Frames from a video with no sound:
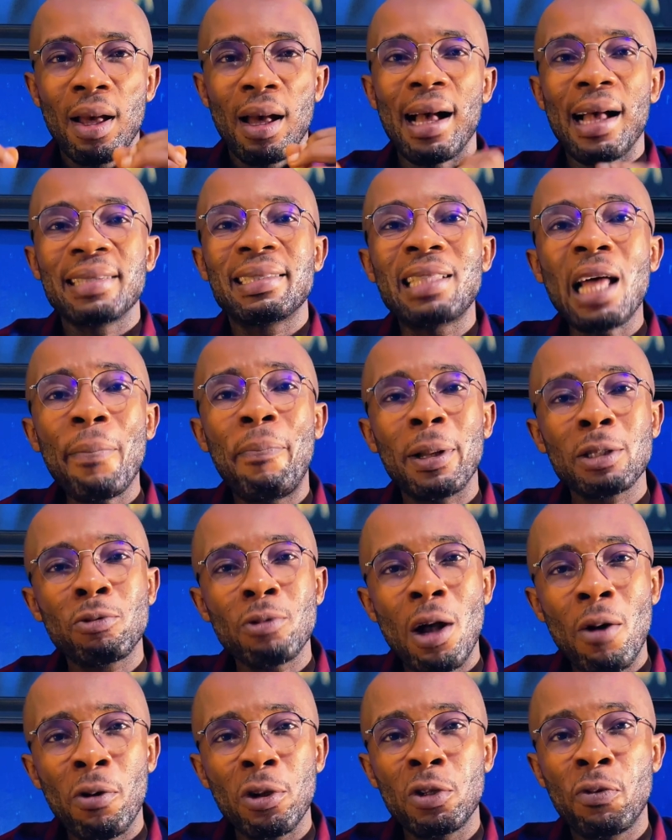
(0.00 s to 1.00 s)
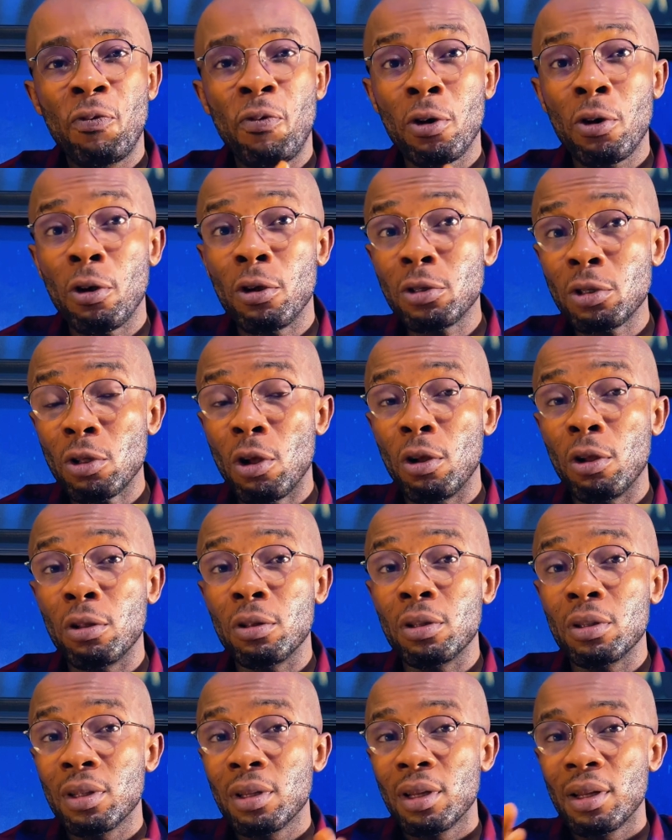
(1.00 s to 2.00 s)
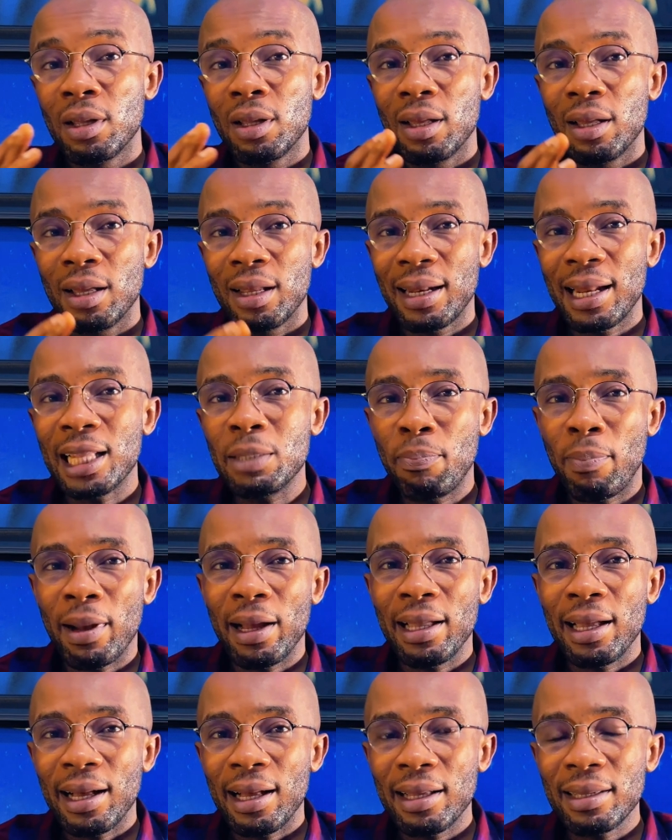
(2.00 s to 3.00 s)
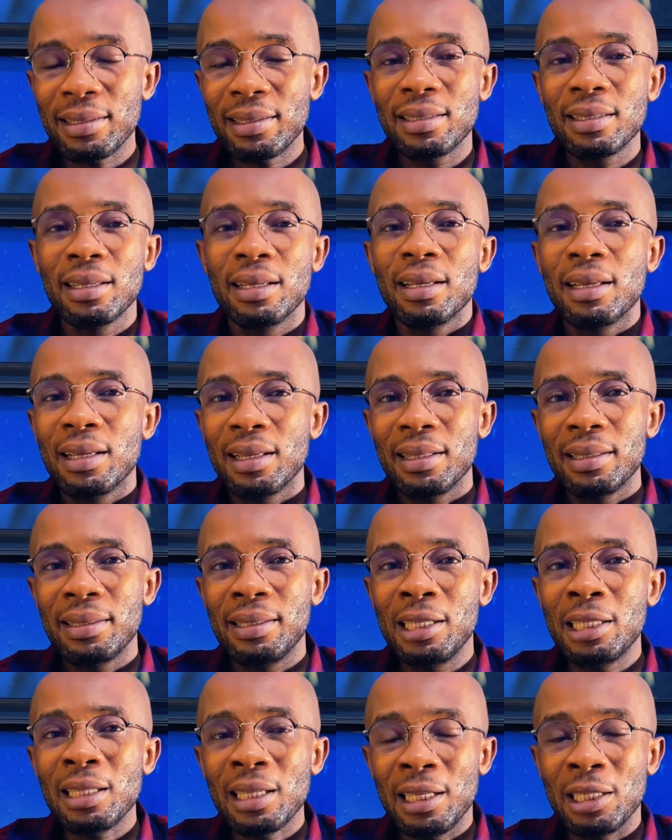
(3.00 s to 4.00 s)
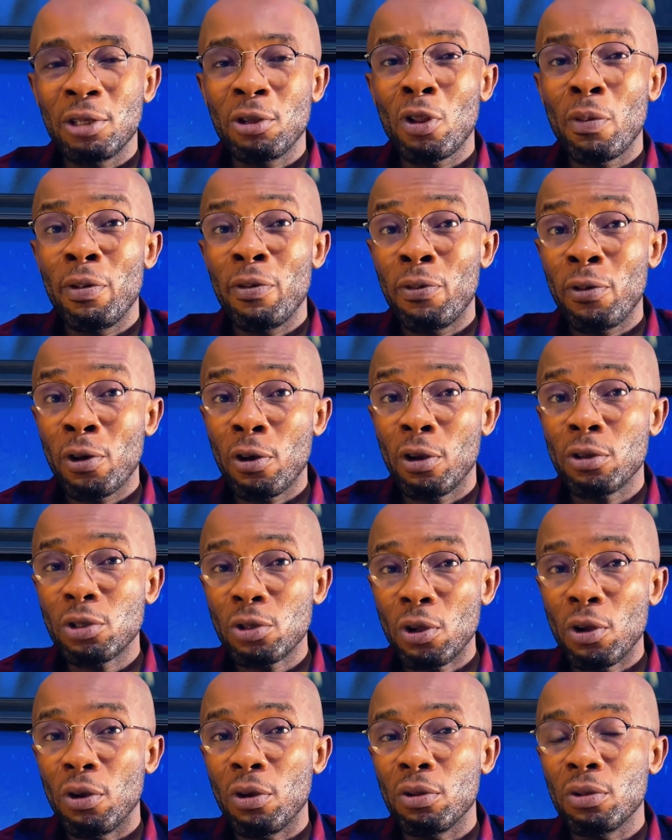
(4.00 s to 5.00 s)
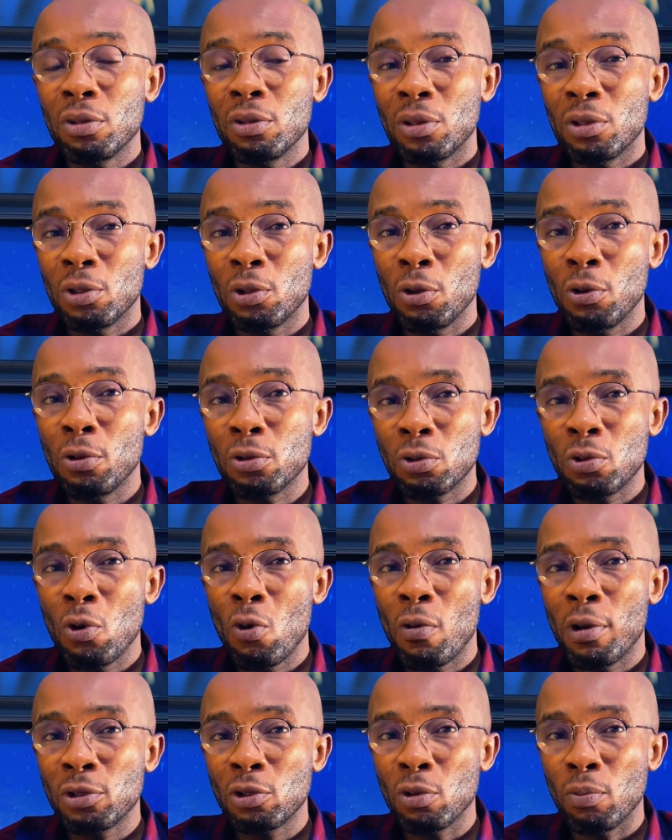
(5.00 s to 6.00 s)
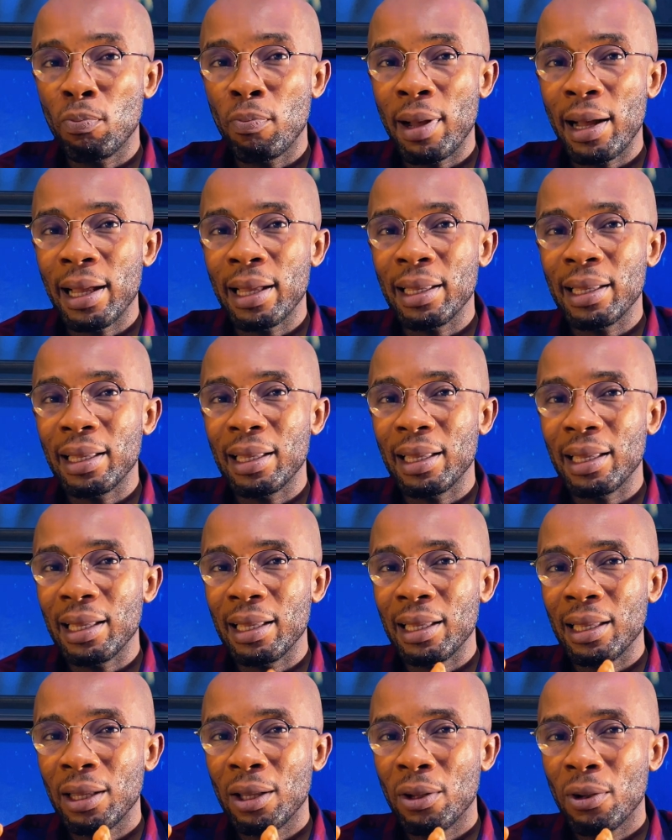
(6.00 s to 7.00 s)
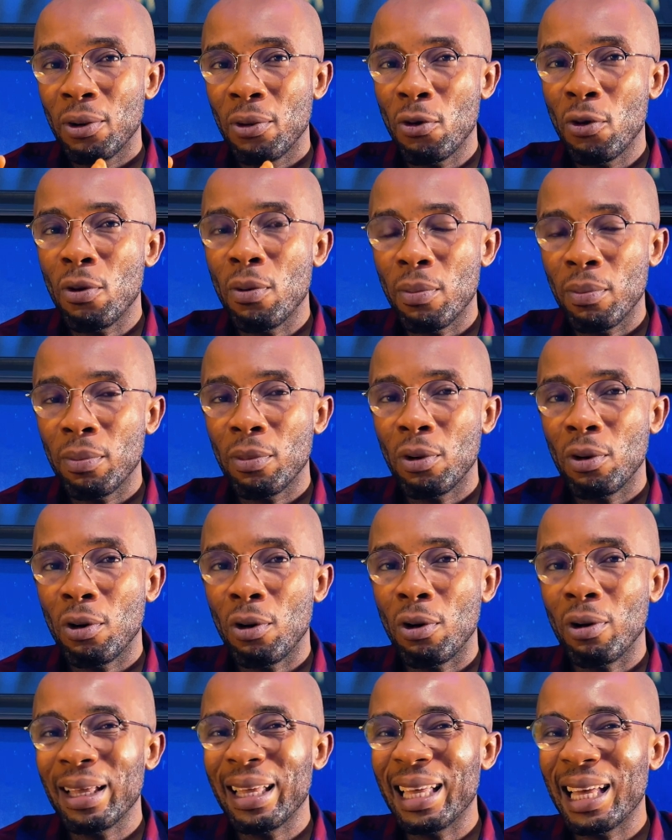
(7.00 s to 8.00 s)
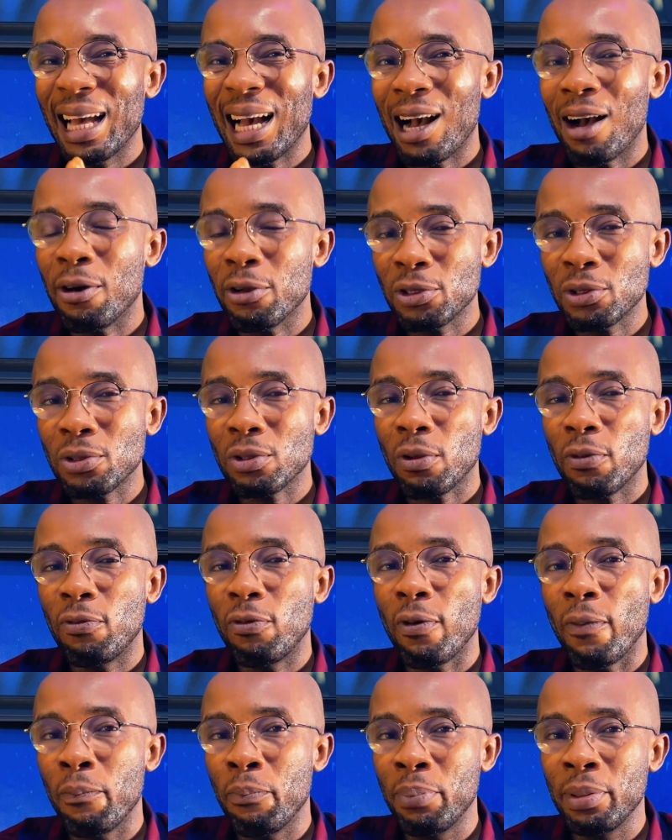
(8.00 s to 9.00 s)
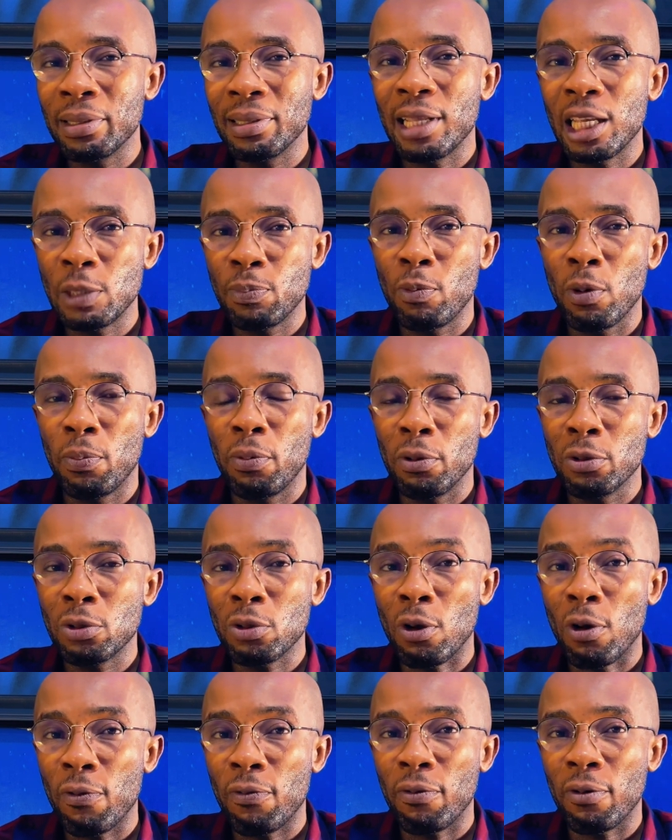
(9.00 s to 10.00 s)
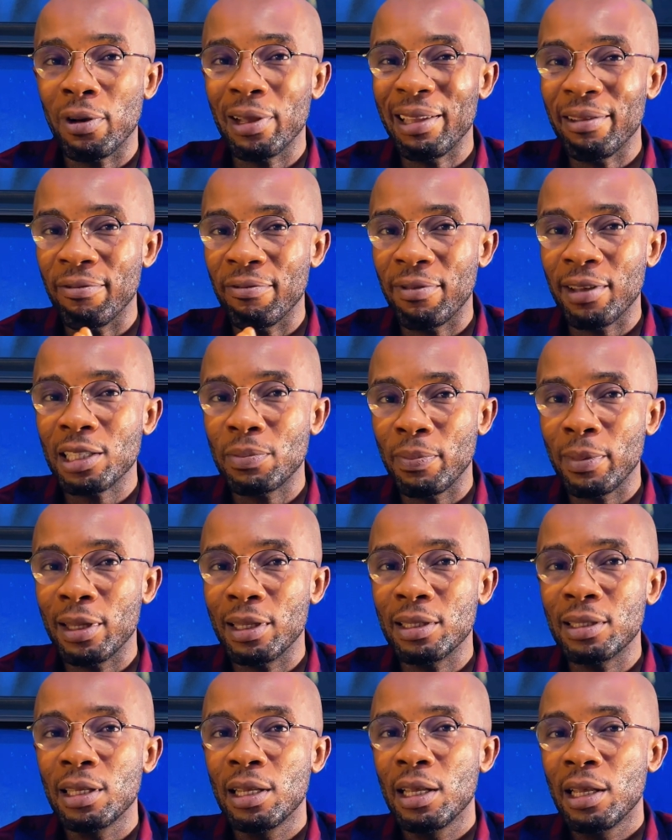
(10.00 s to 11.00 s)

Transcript: As that part 1 was focused on land buyers, this is going to be focused on those who wants to buy a home or a house for business purpose or for investment